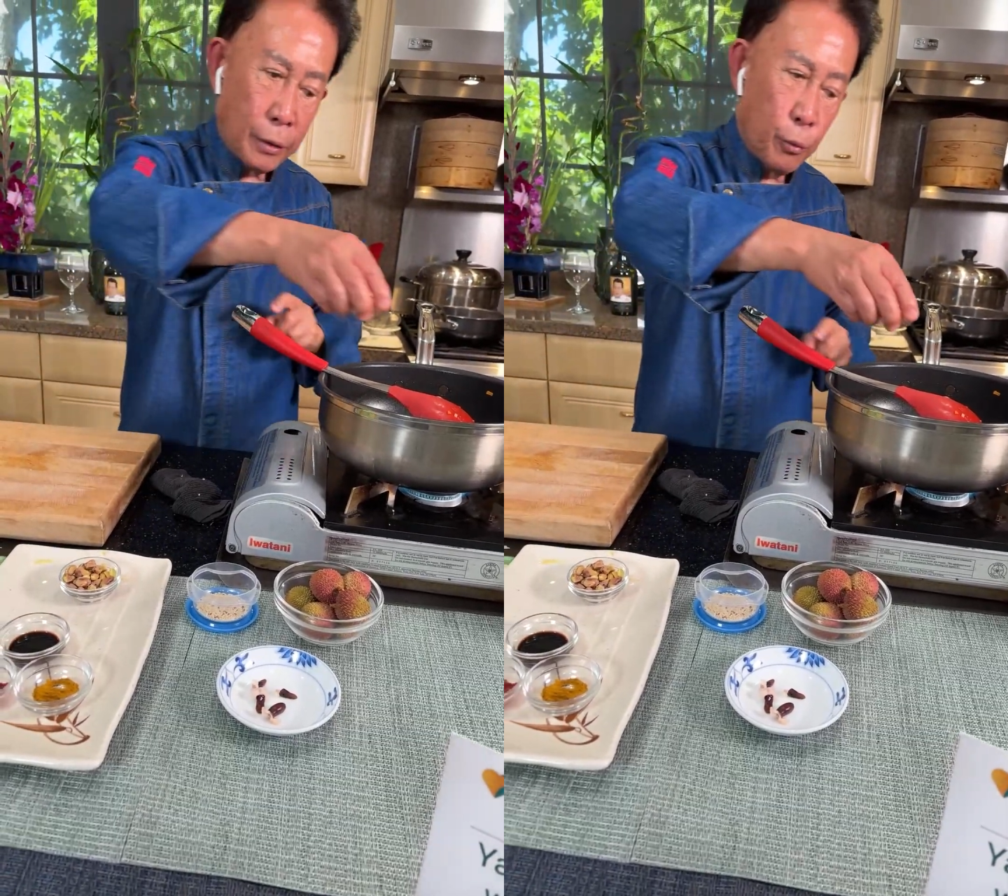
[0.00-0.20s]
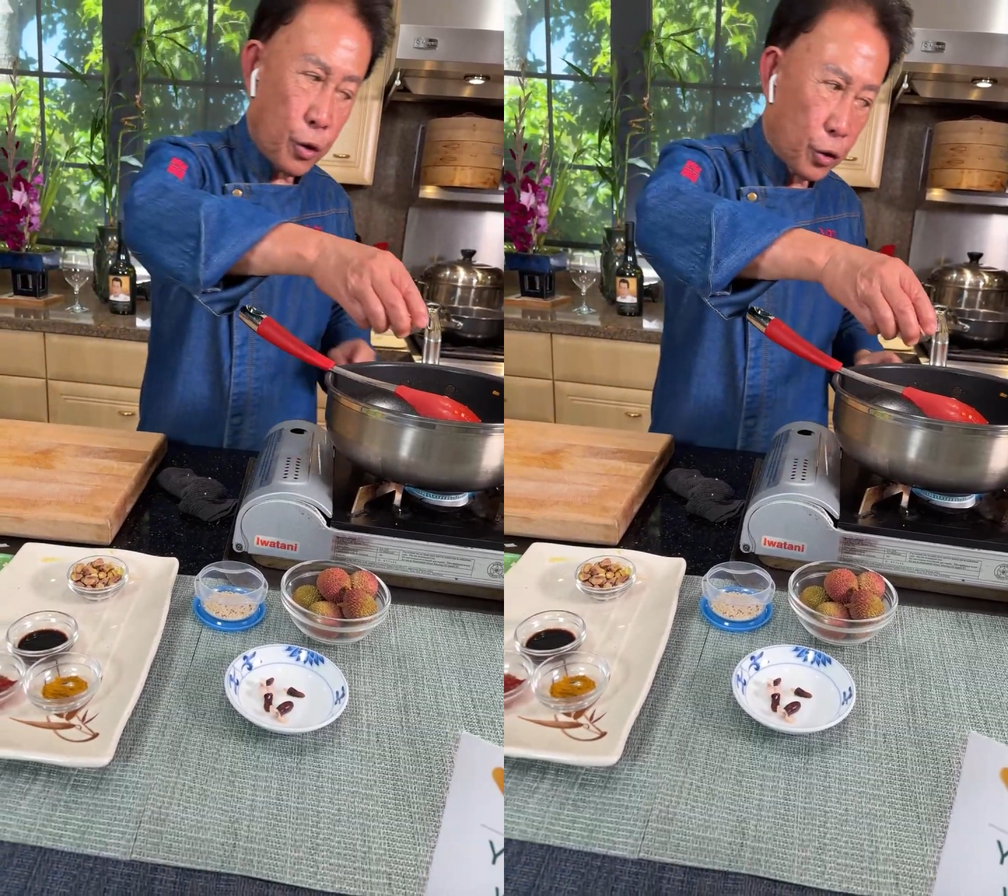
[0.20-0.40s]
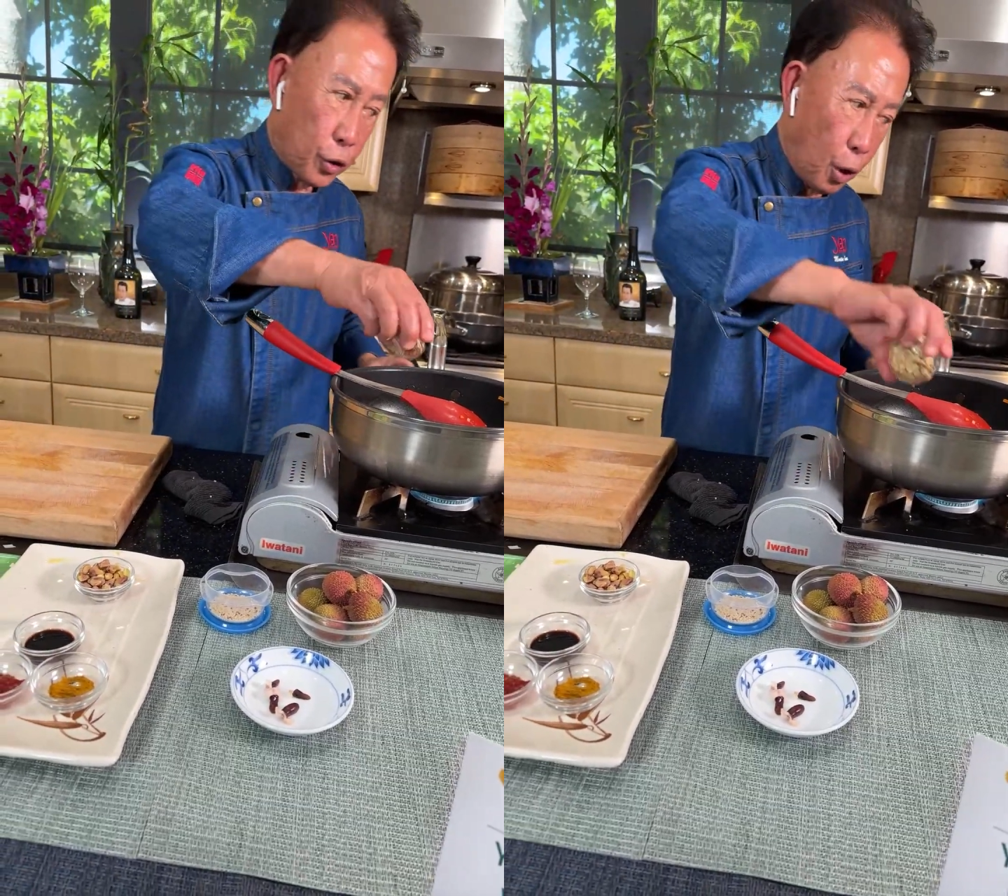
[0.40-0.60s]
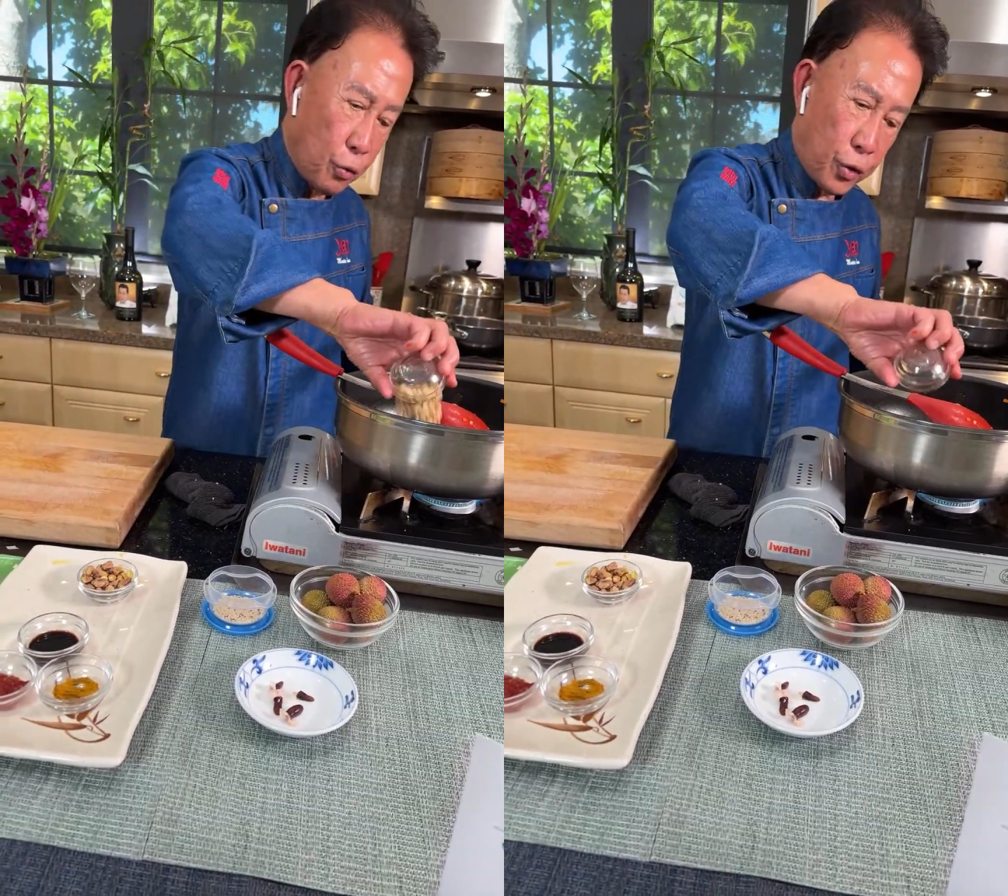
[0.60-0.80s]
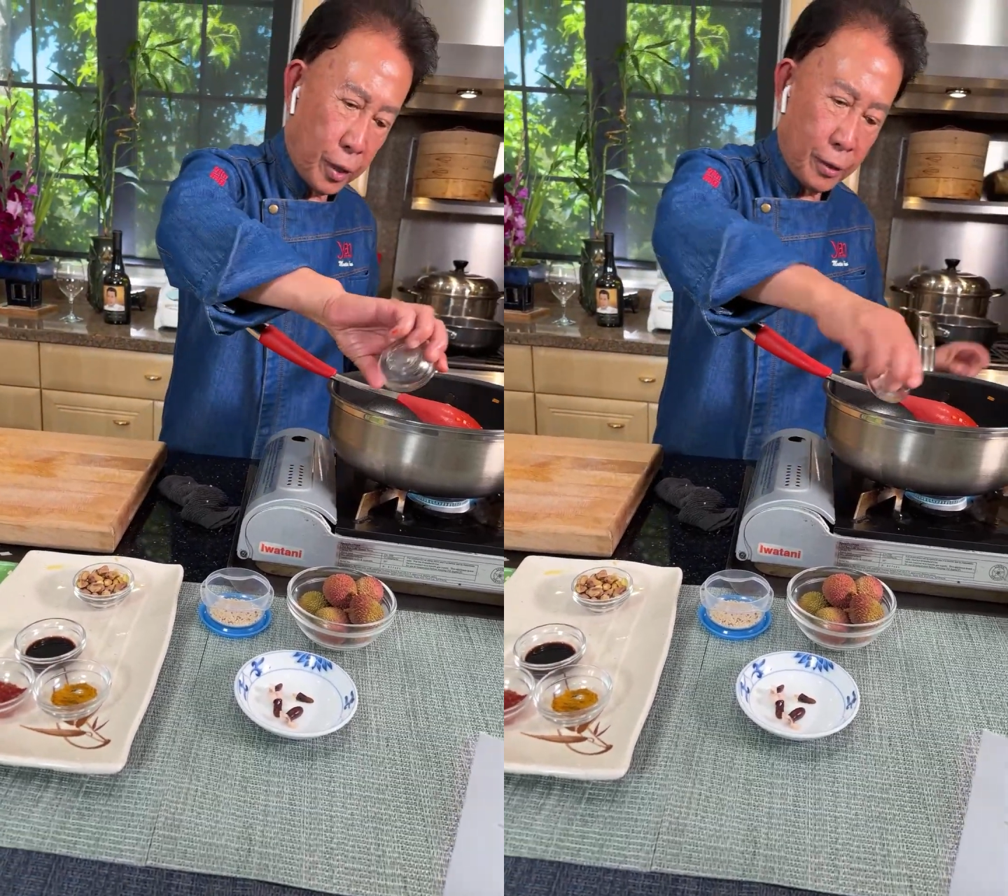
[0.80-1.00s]
which is
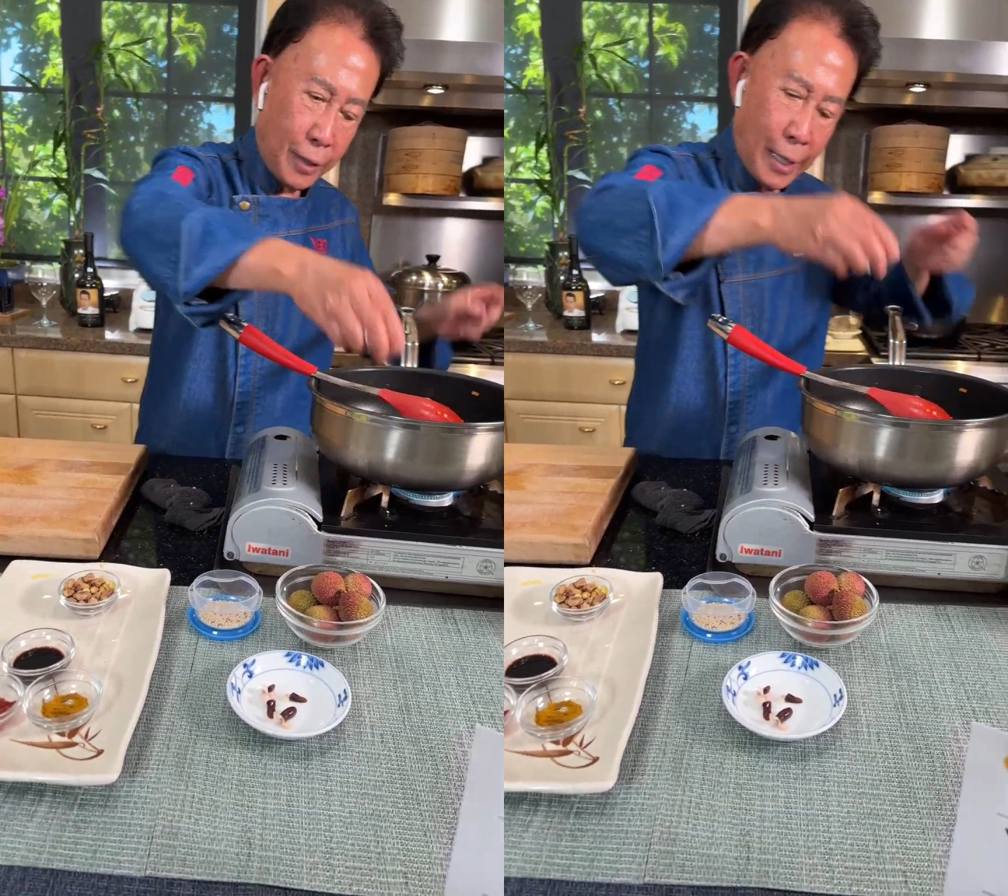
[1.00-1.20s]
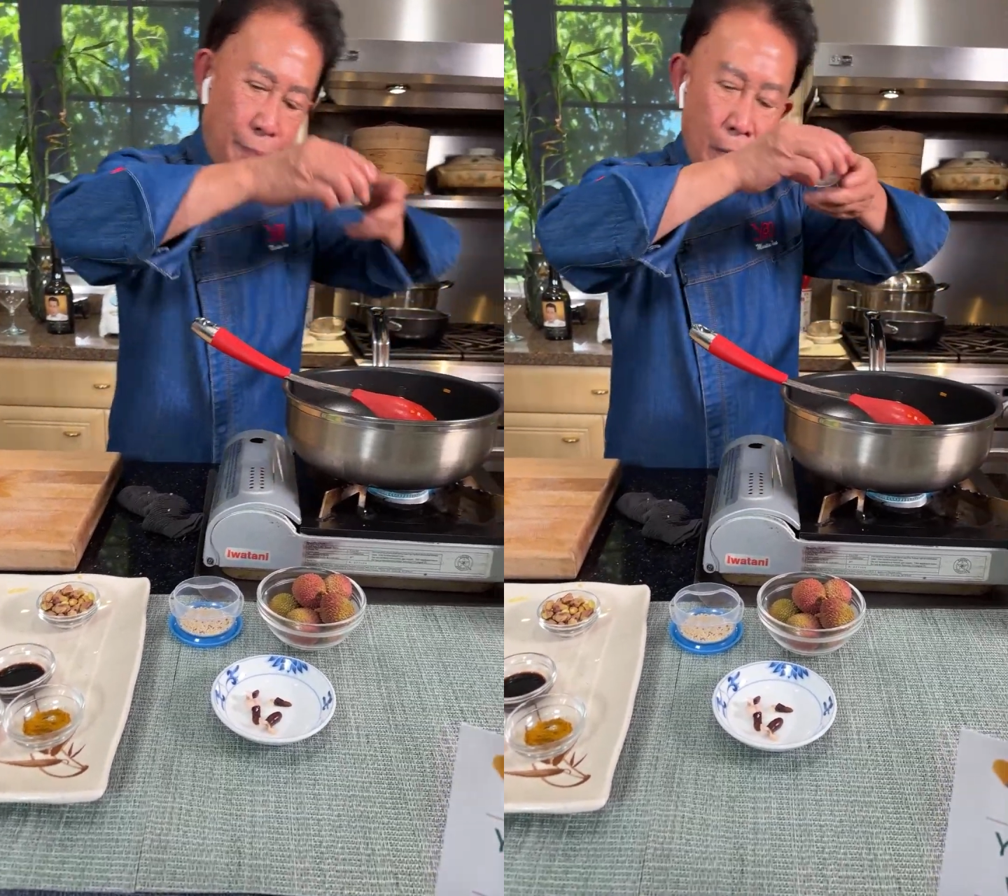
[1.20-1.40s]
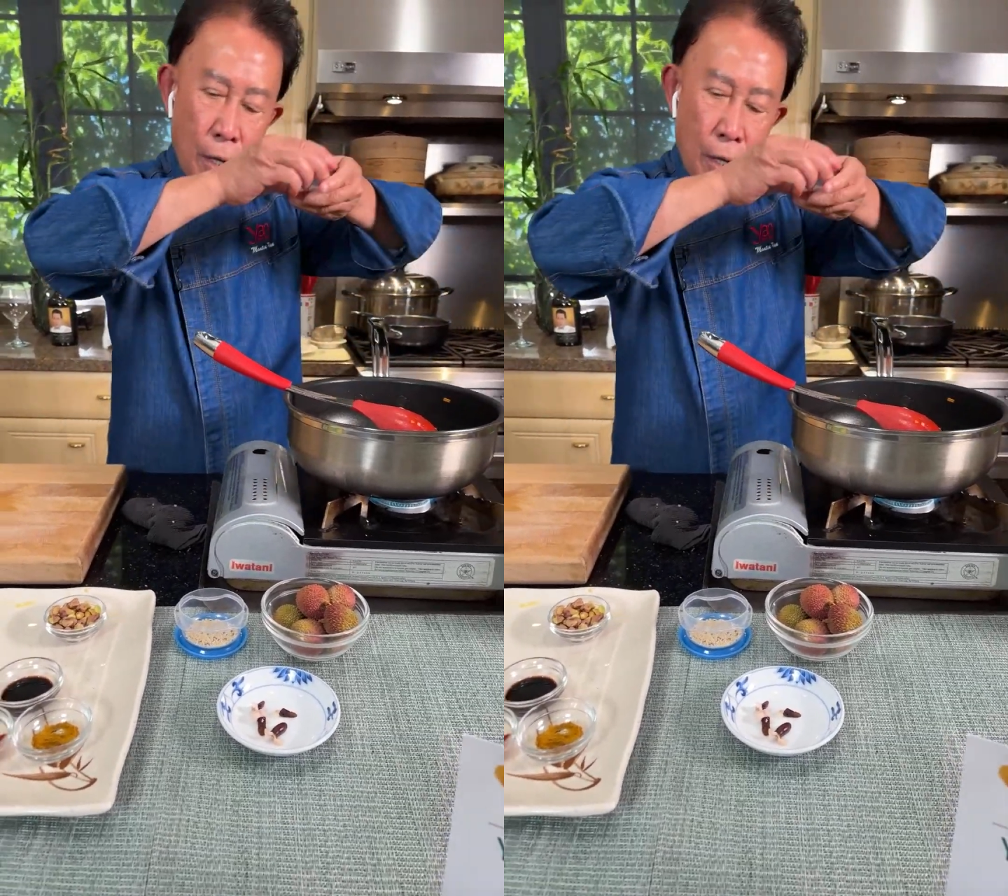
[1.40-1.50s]
toasted. Okay.